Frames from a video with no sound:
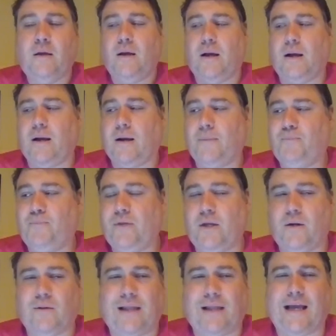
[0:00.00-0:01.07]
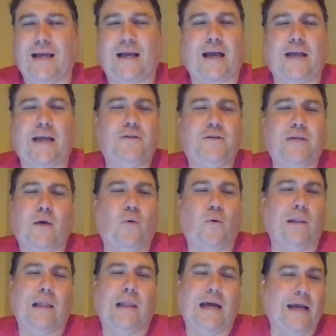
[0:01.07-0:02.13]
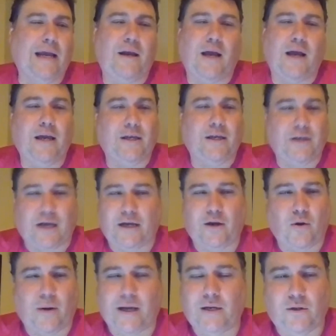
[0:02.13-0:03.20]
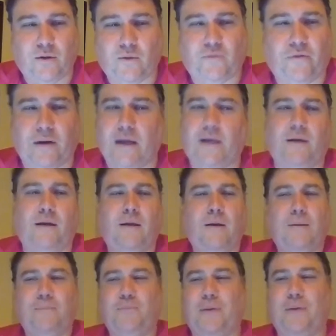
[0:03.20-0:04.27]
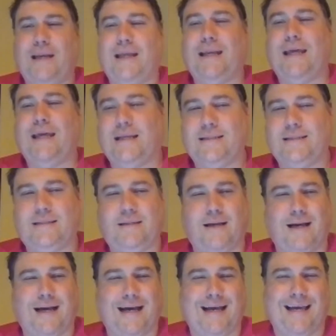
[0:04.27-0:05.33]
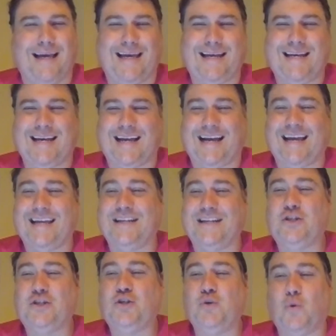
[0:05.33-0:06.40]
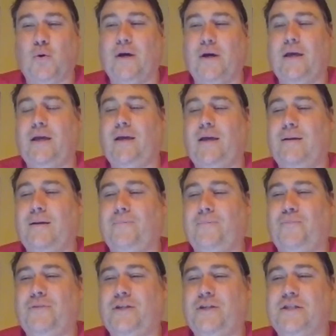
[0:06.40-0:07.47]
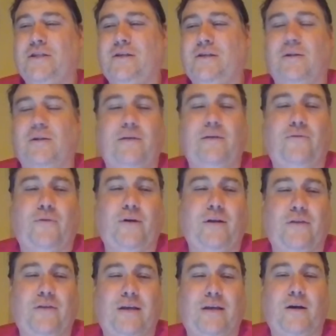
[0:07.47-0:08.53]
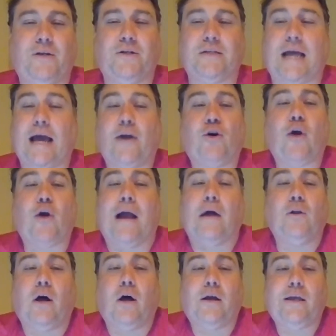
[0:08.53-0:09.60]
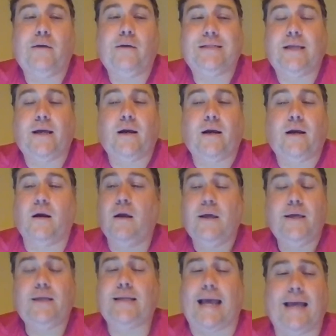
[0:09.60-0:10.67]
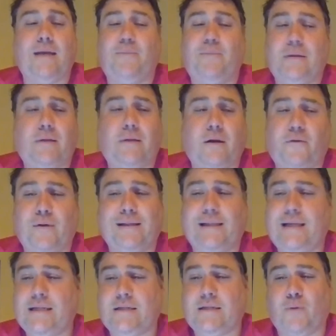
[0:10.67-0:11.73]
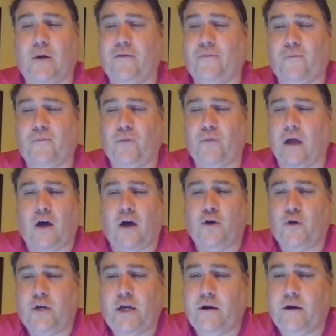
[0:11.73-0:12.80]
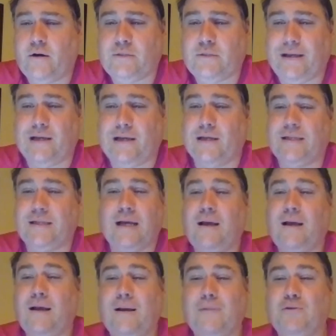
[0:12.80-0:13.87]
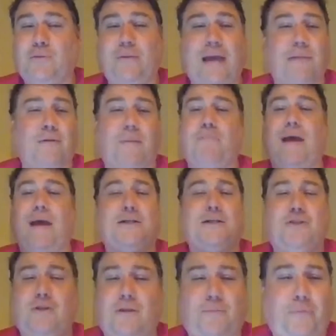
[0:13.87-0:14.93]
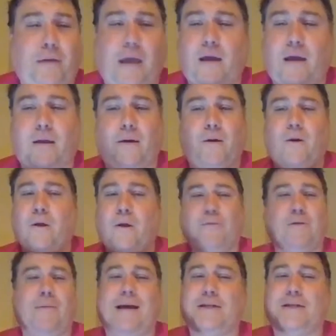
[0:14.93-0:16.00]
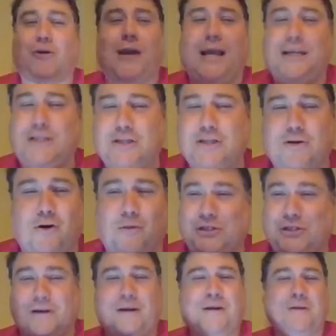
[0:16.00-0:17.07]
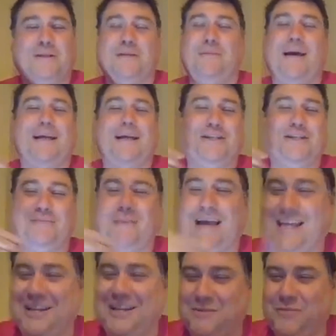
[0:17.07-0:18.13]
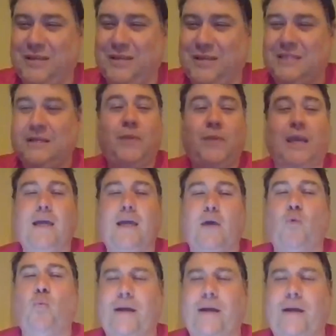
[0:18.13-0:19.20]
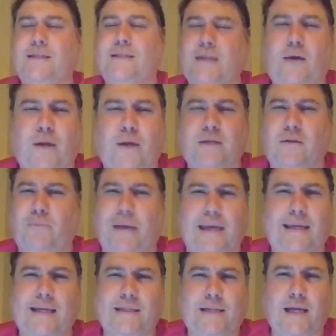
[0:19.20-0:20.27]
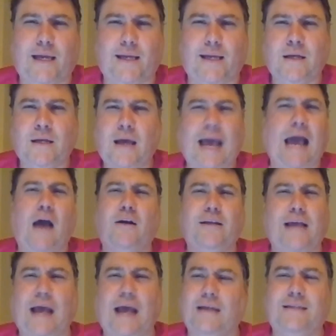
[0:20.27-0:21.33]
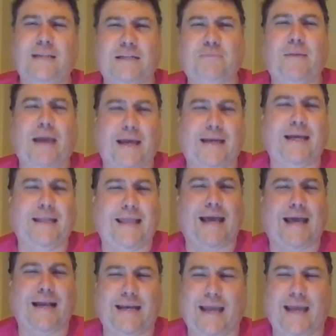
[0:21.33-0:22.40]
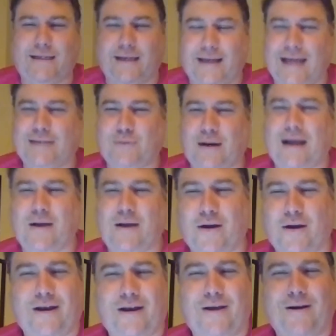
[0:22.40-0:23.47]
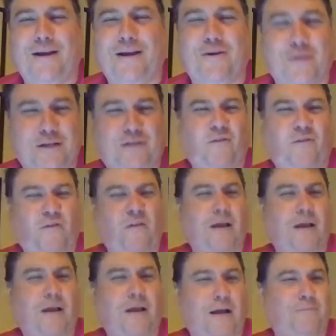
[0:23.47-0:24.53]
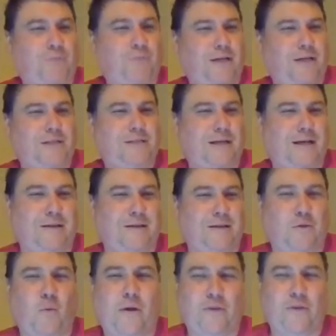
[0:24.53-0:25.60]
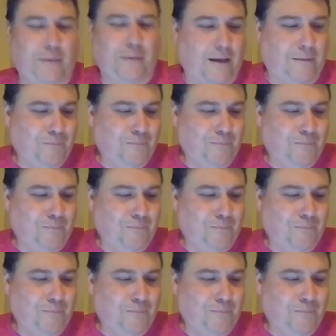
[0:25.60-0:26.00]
I use that word a lot. I know I do, fun, but it is, and I enjoy just the delivery of the characters. I don't know how long he was there. He had to have been there for at least about 100 years because to be able to master the piano, to master ice sculpture, to match, this, and get ringside WrestleMania tickets. How does this man get that connected? That's what I want to know. I know he's the weatherman,